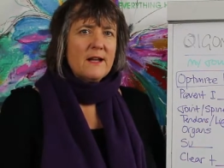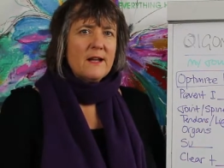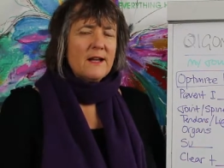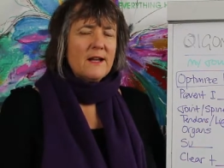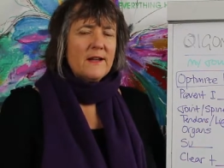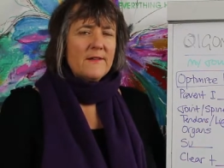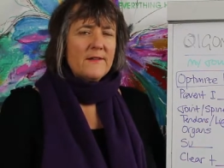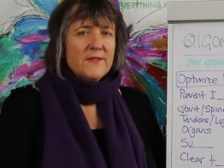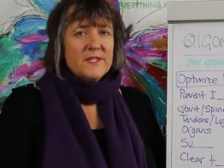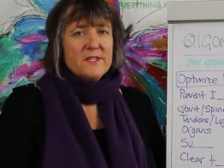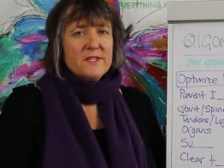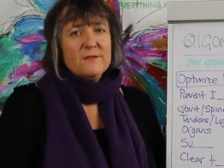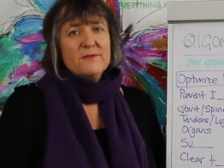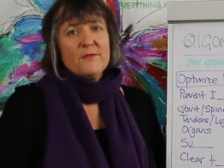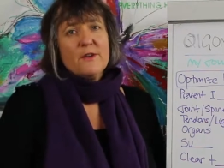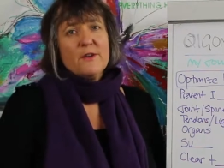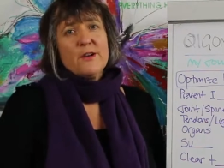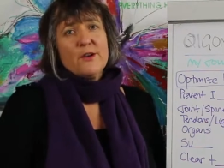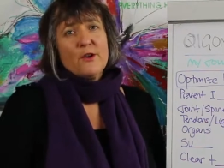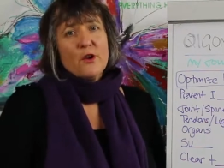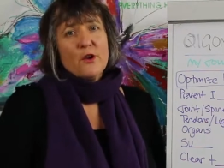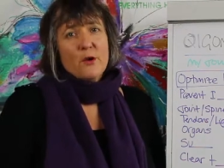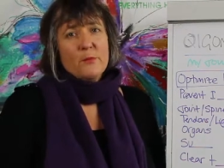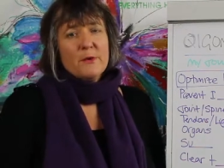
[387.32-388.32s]
and this is
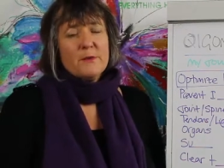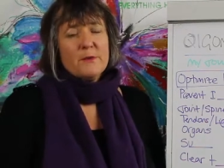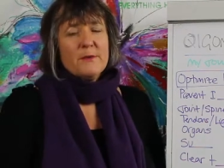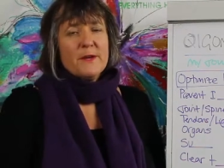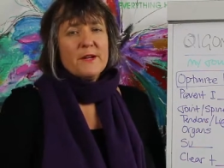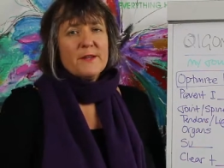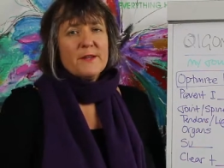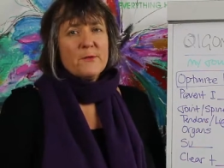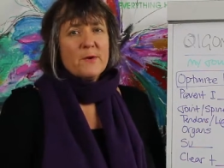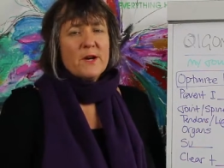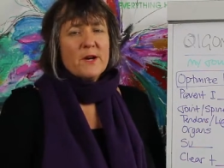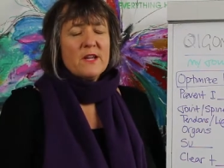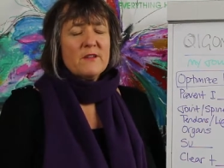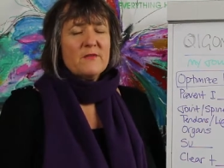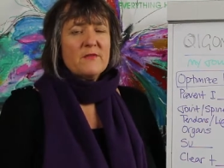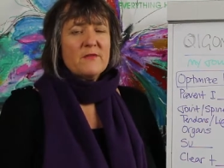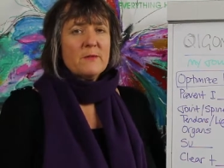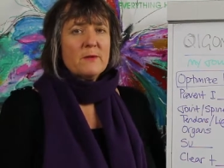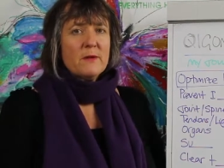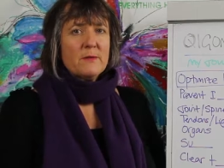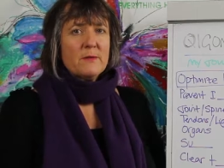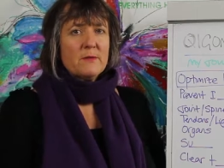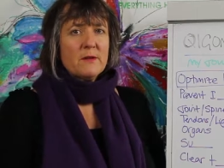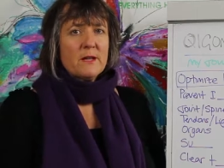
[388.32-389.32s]
very common by the way
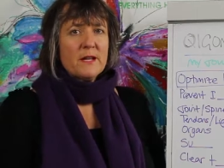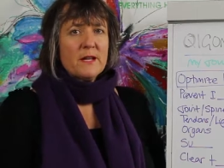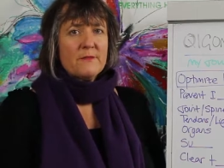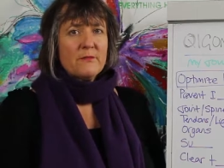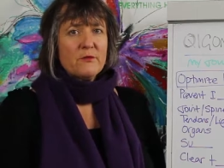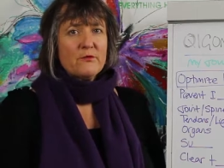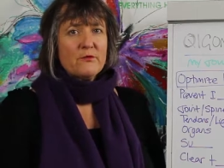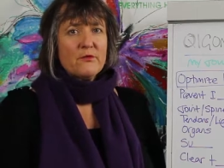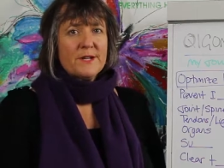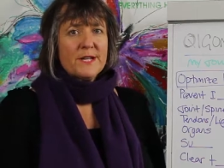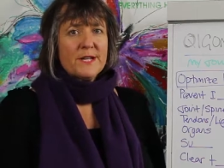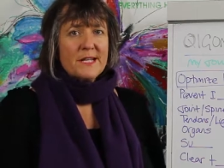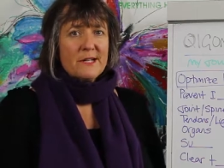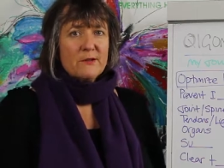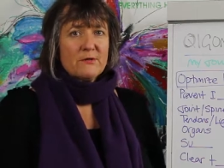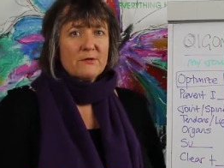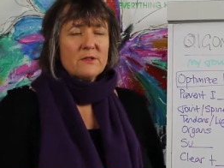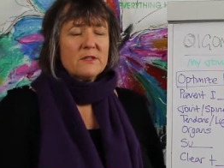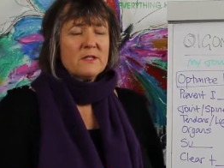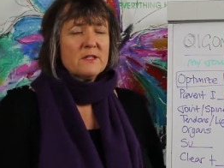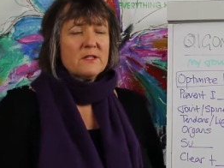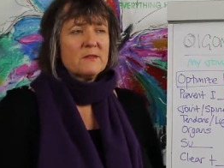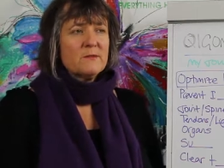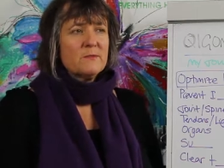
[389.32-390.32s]
for people who have a chronic
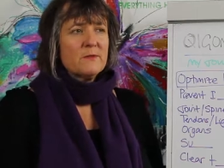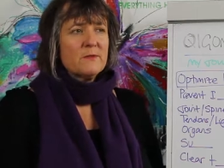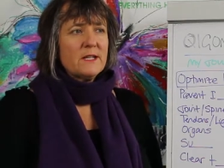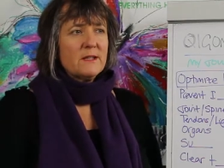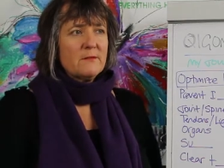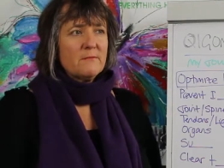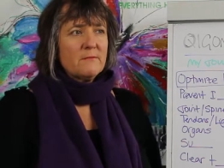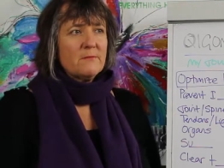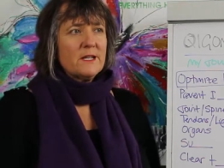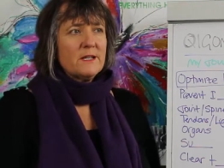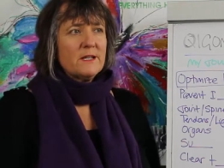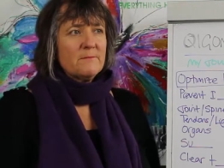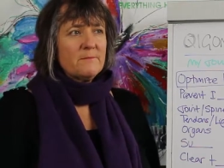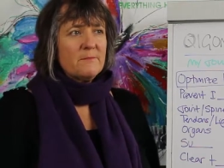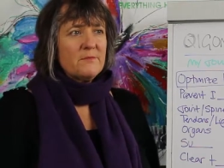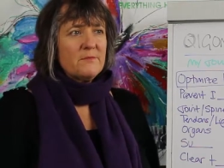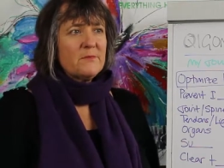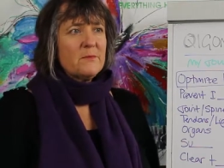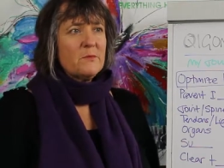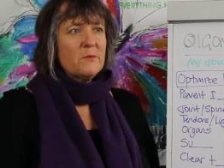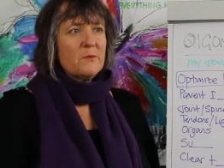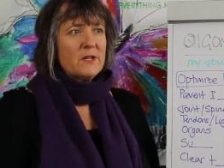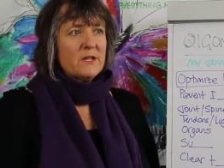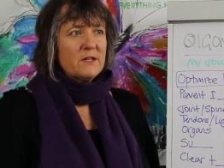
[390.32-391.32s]
illness we we
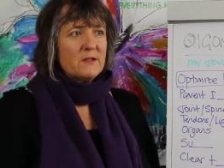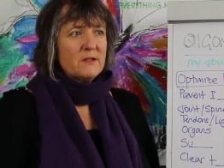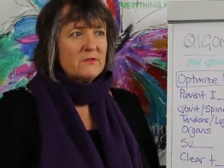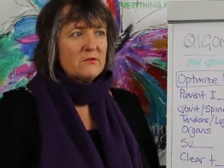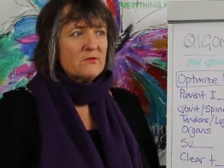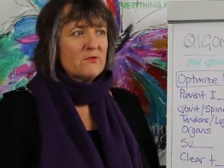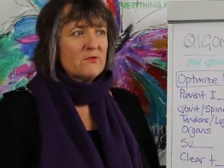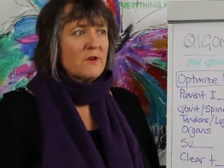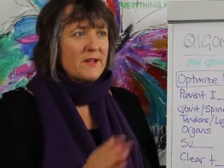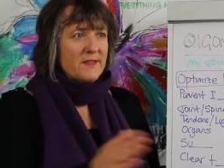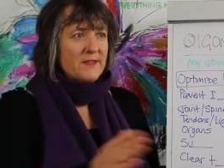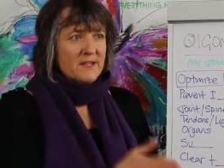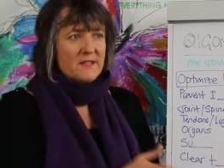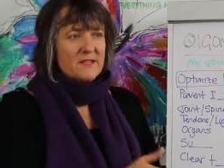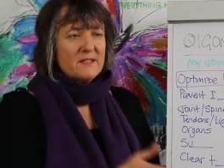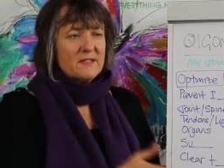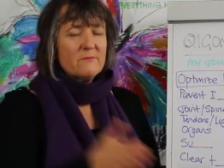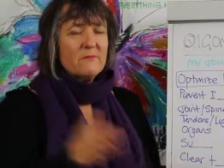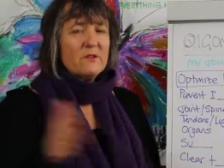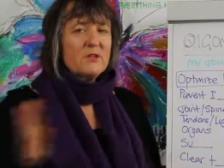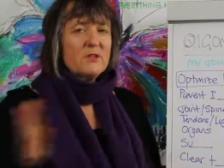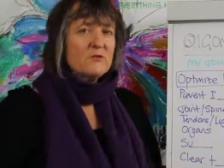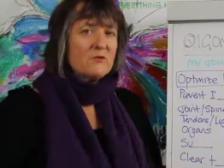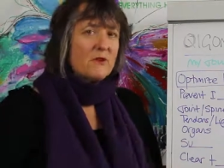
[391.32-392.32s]
we try this
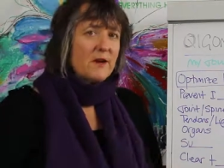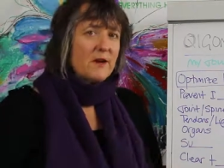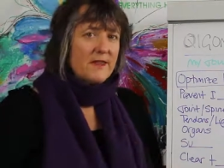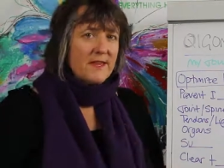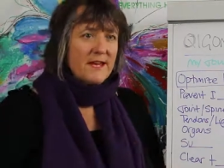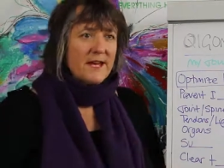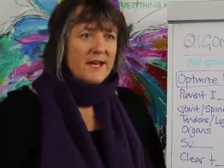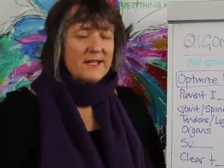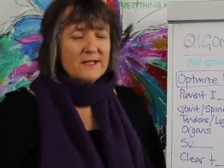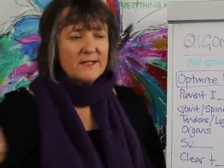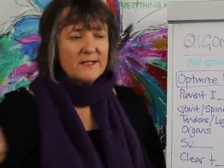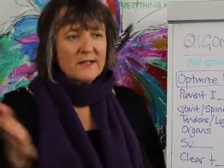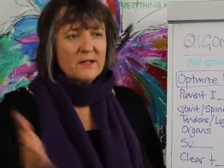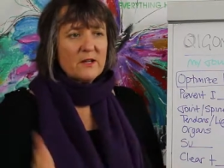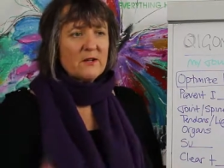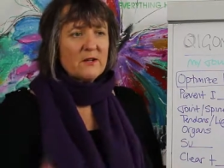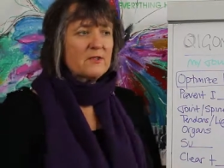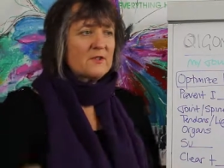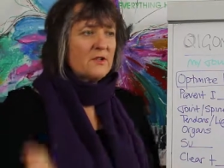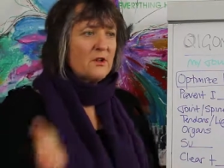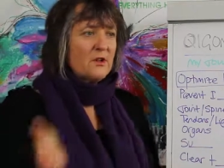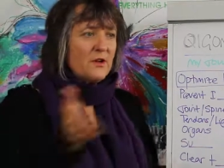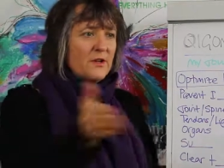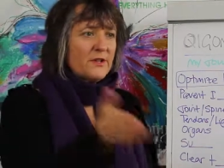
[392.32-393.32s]
and we try that and it
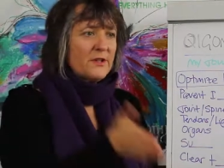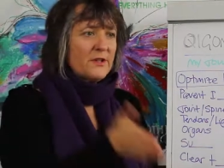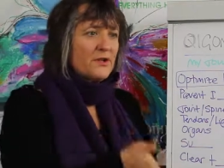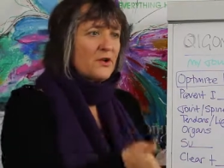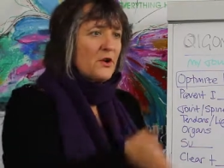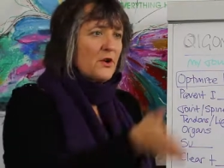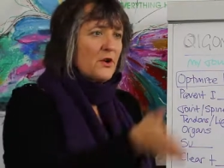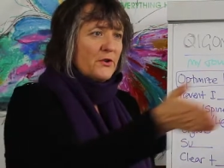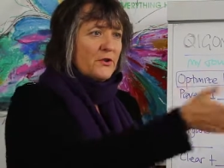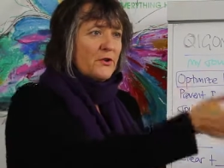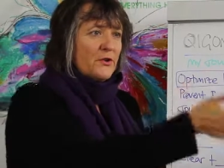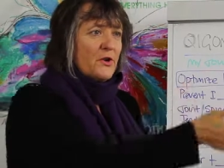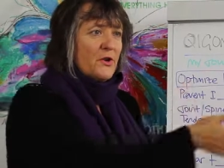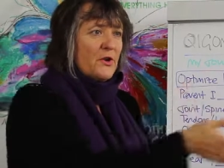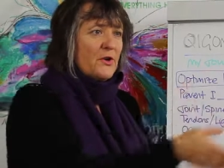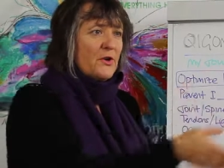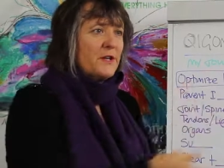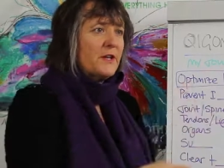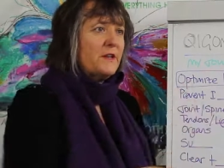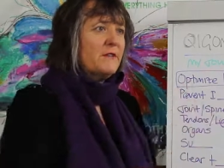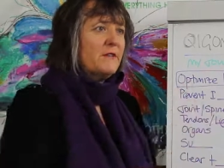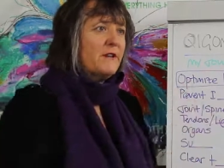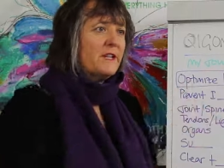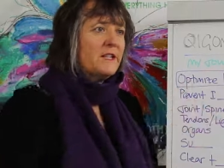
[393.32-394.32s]
goes on and on and
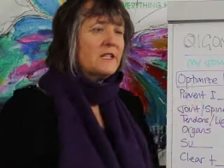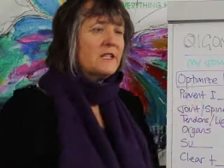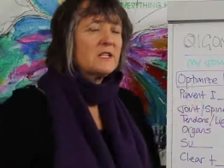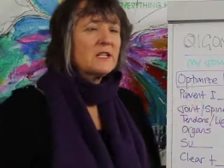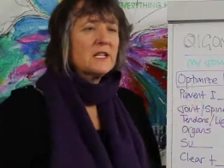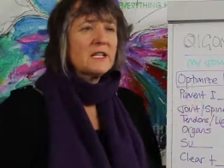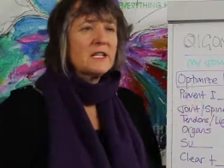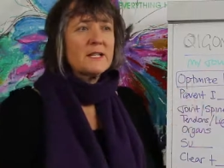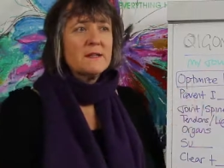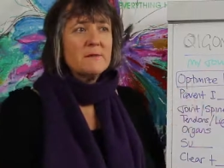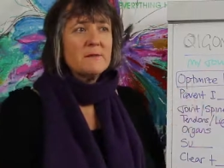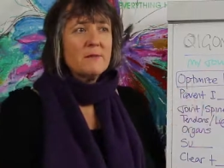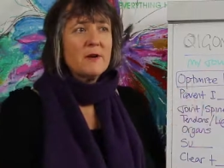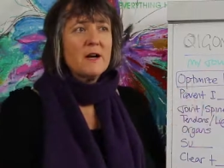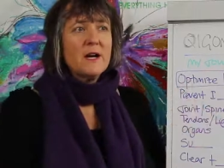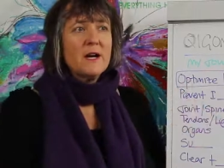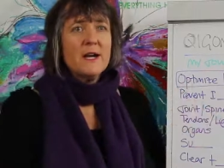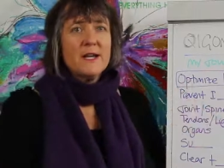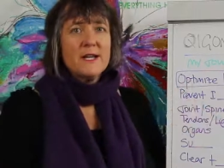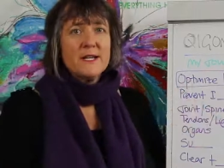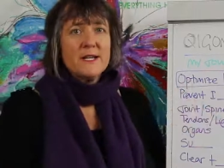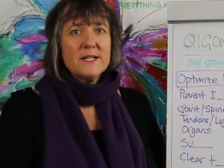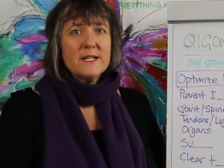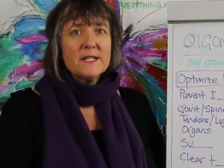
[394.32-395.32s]
on and eventually the
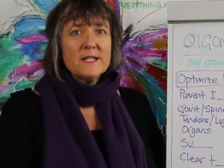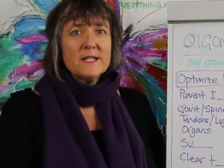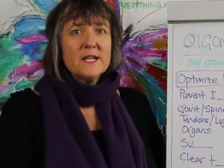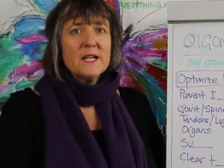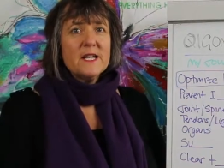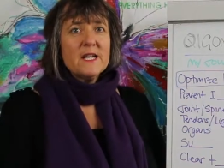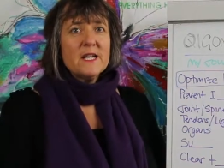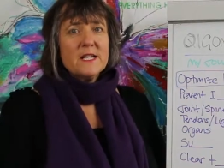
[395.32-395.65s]
mind